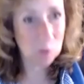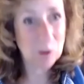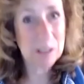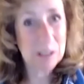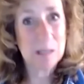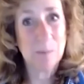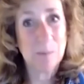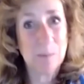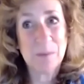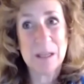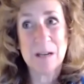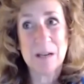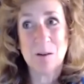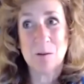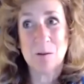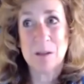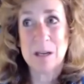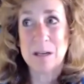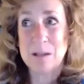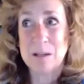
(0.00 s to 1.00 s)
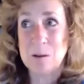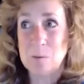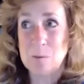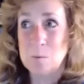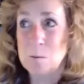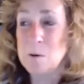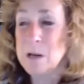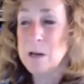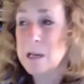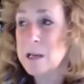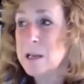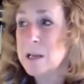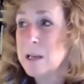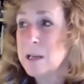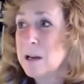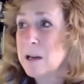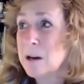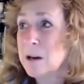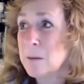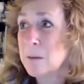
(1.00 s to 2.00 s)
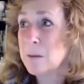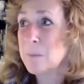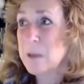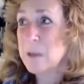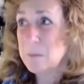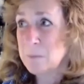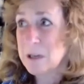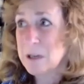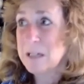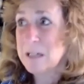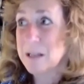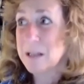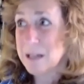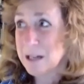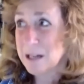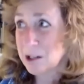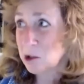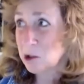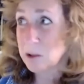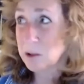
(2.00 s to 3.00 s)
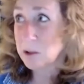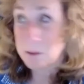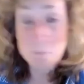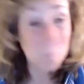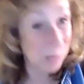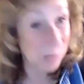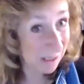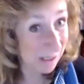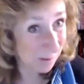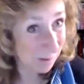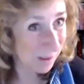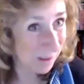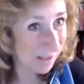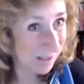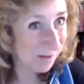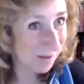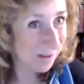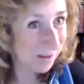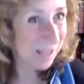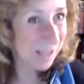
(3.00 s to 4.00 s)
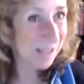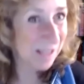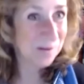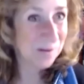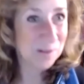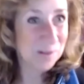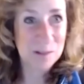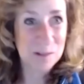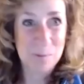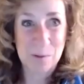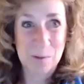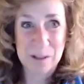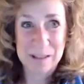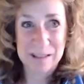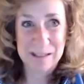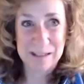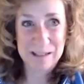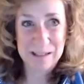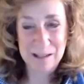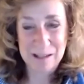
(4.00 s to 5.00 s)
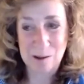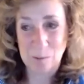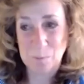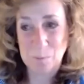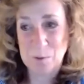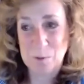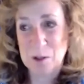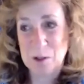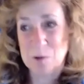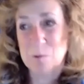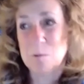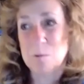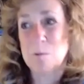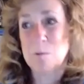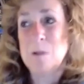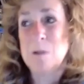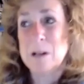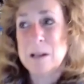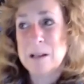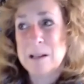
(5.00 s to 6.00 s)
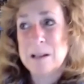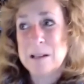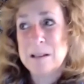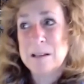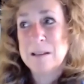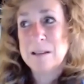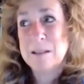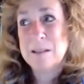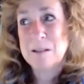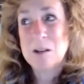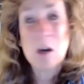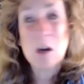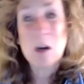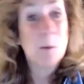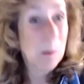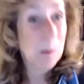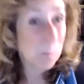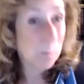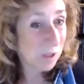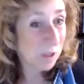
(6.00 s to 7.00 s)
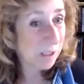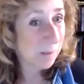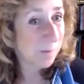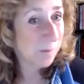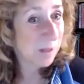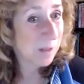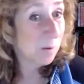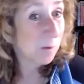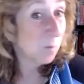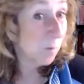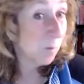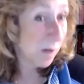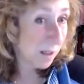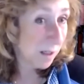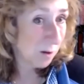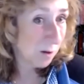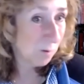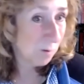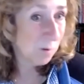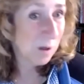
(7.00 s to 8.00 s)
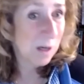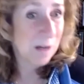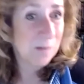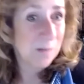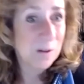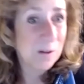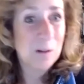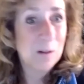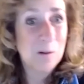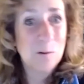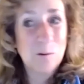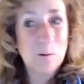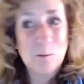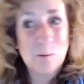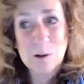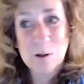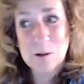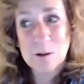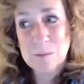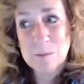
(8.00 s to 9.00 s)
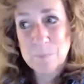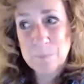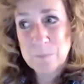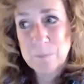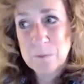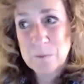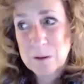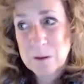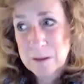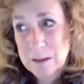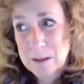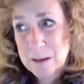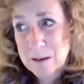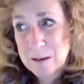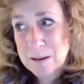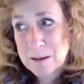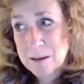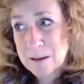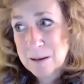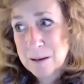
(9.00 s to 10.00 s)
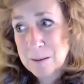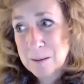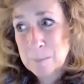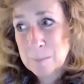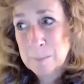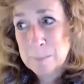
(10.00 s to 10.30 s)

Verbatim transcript: something or that you um, it might not actually be in one of your novels, but that helped you come up with something that went in your novel or. Um,